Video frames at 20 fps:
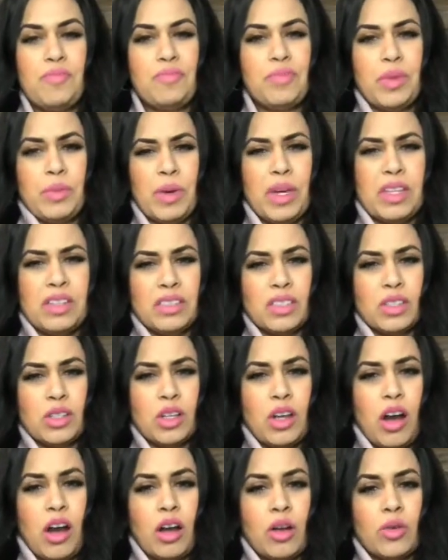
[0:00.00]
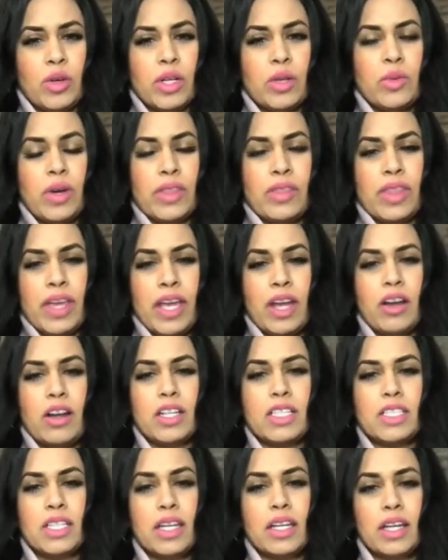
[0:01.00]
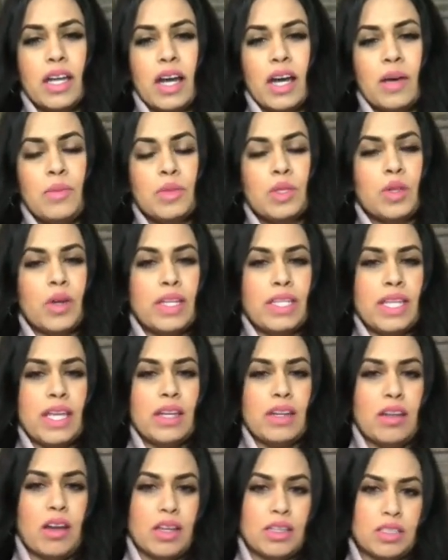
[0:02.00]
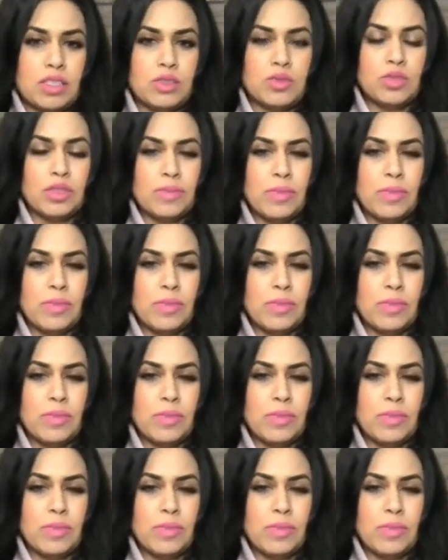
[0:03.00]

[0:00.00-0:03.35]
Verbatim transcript: the buttons look awkward when they are done up, so I tend not to do